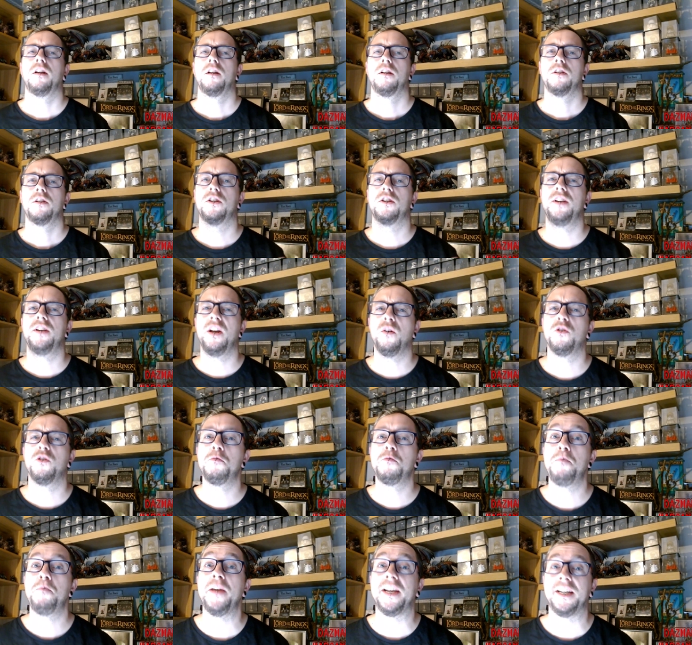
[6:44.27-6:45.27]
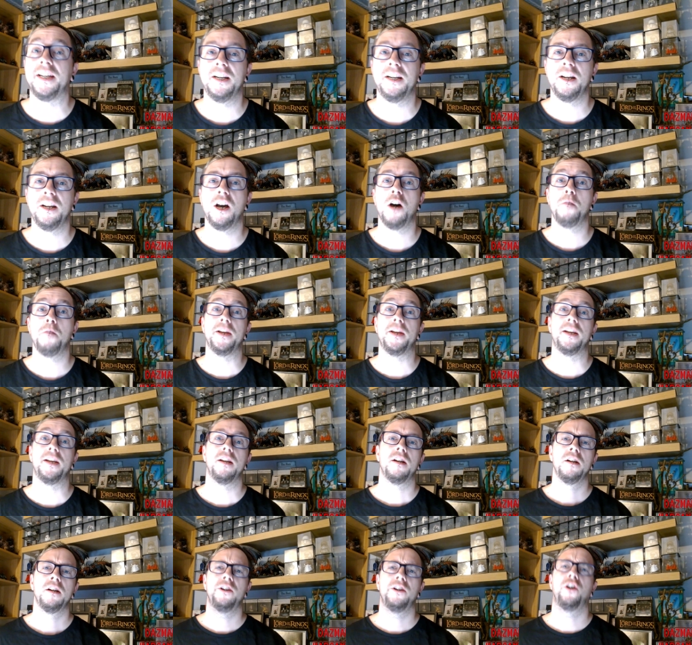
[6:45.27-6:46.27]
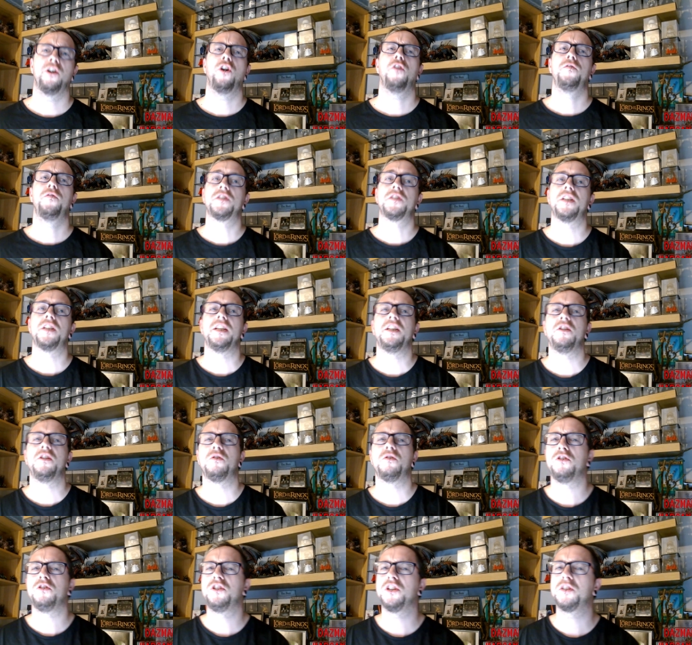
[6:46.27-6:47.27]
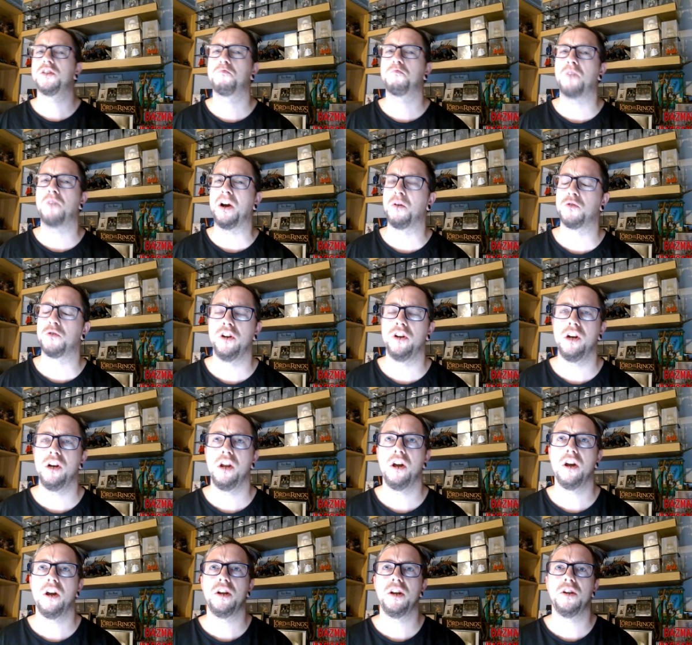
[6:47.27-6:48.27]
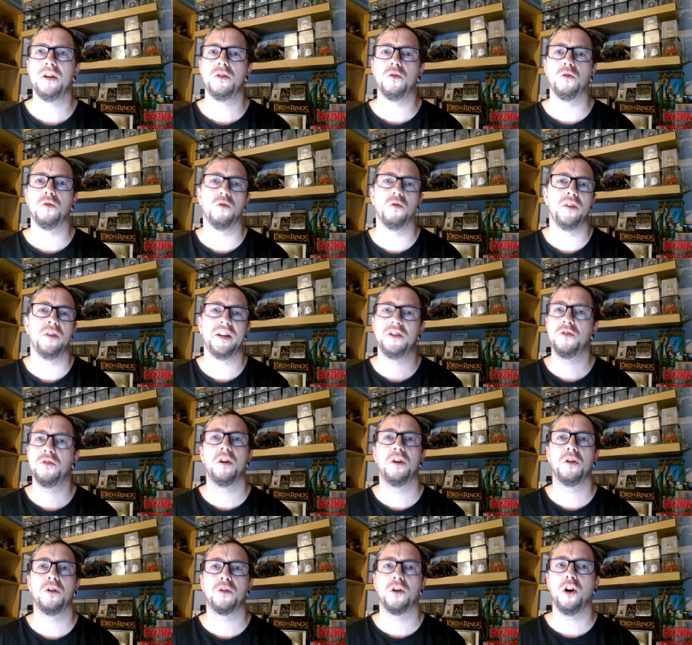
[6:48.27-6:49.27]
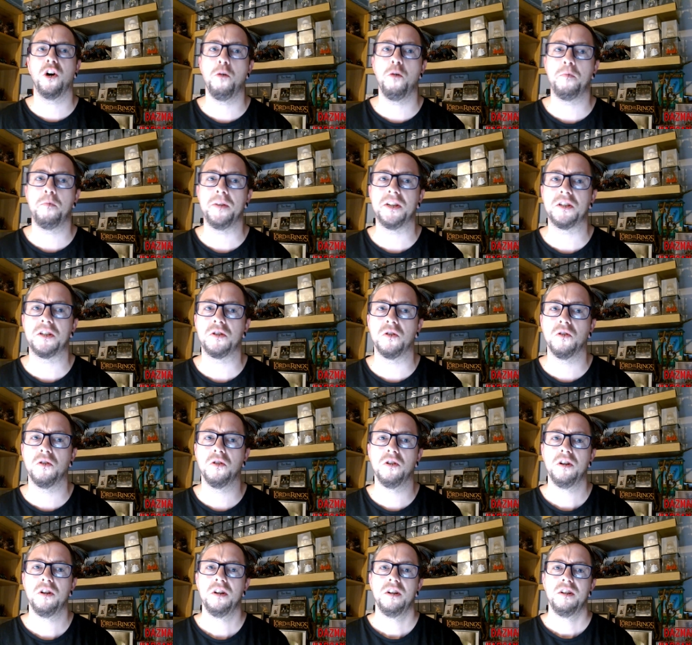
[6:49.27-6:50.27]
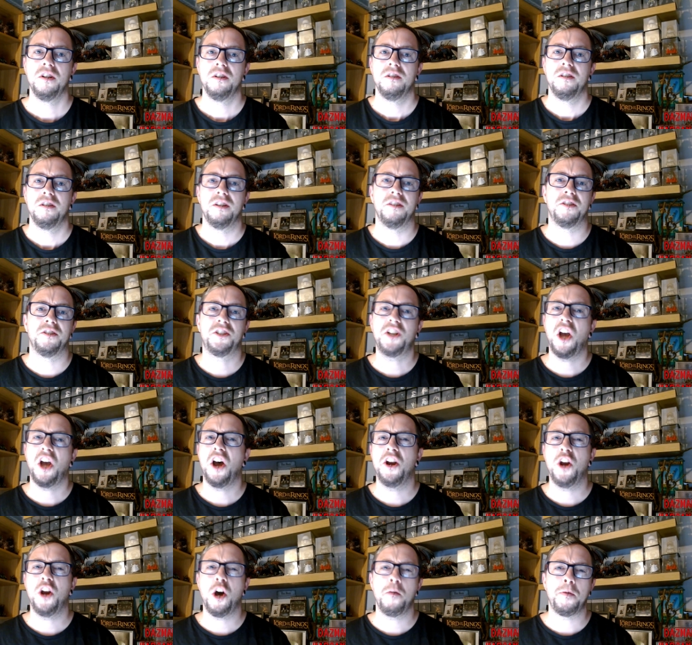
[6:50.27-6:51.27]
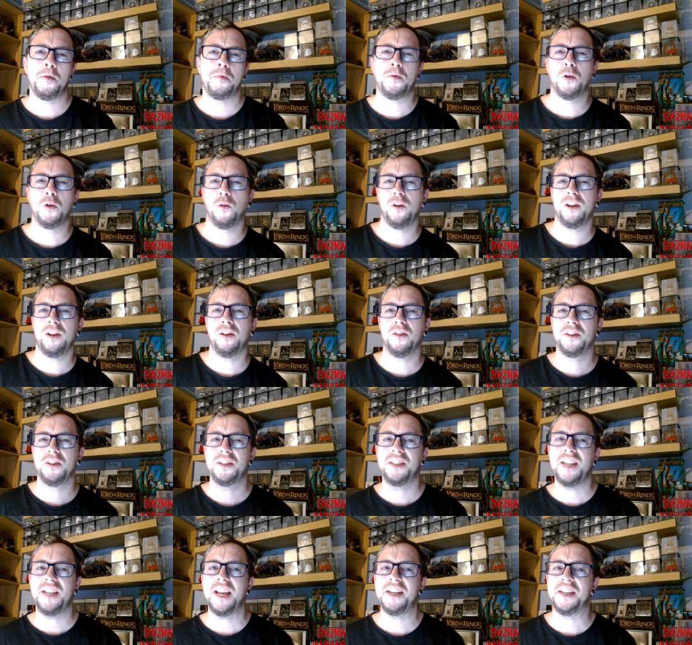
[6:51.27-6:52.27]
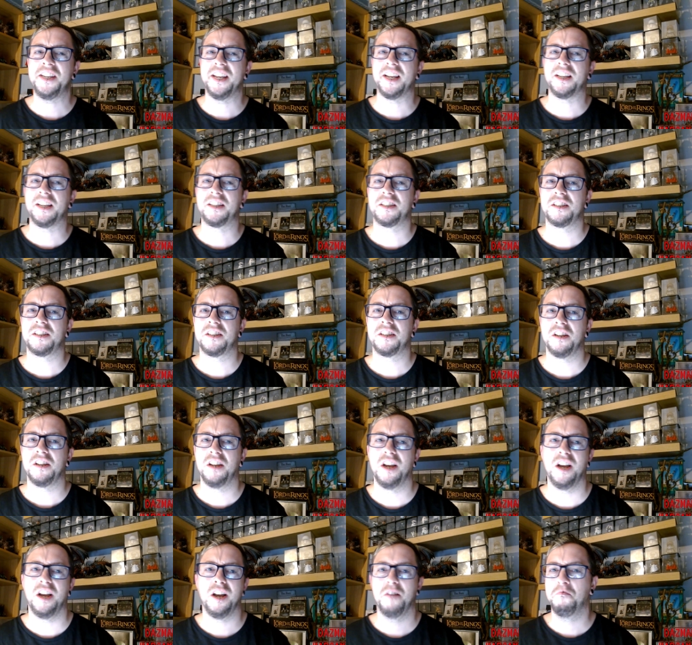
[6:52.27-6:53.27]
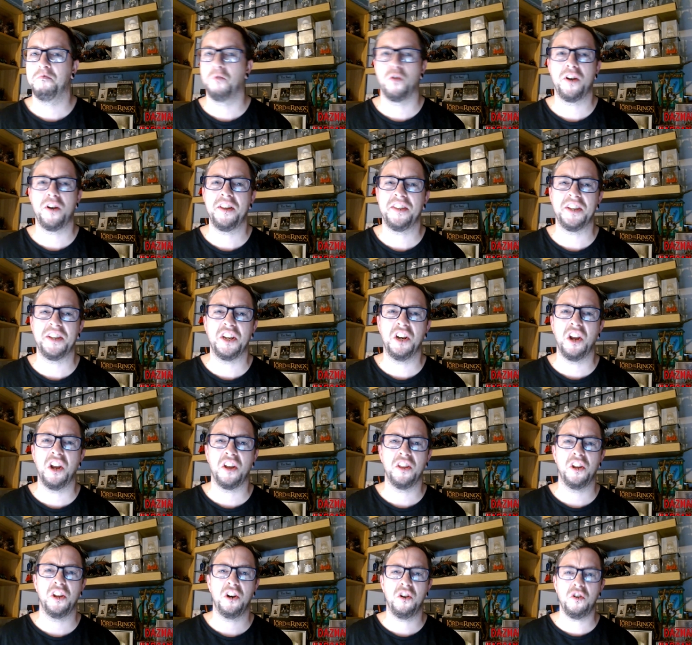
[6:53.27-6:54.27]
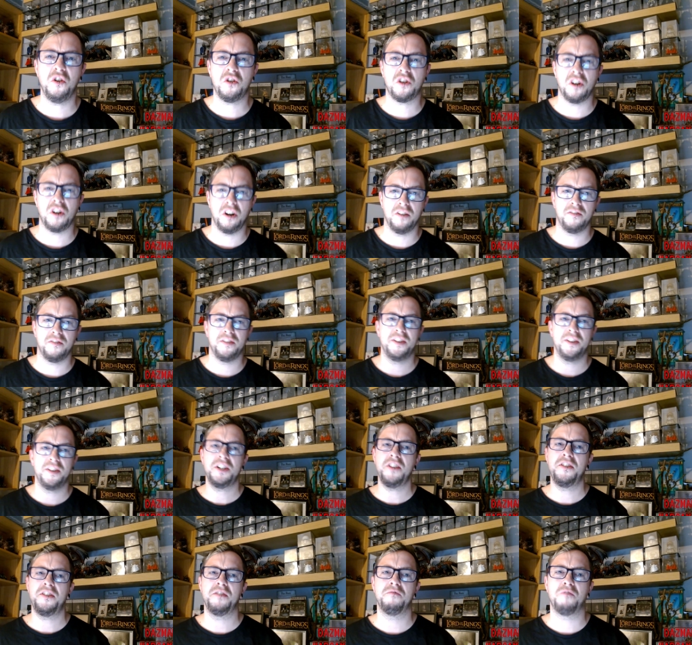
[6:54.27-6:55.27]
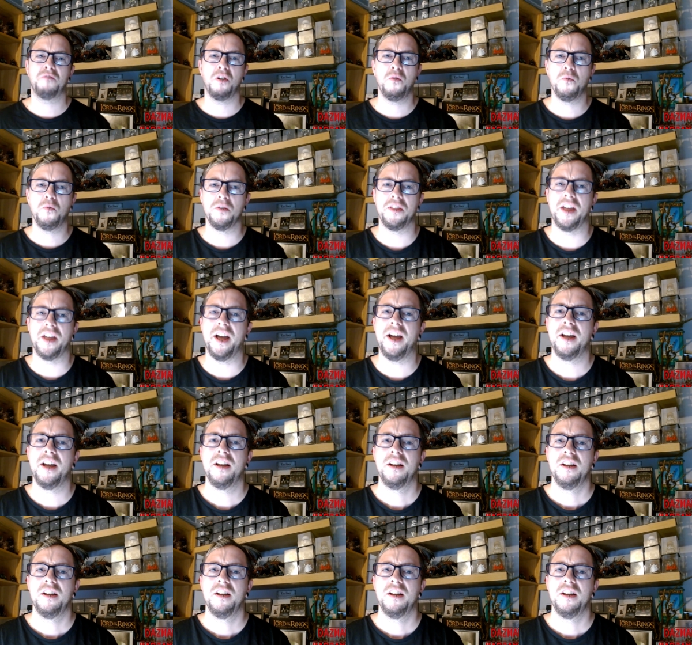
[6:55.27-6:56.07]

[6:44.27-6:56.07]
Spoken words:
So now on to picking an army. Now obviously you can just browse online or in your local hobby store and start an army purely on aesthetics, or anything you like the look of, and there's nothing wrong with that.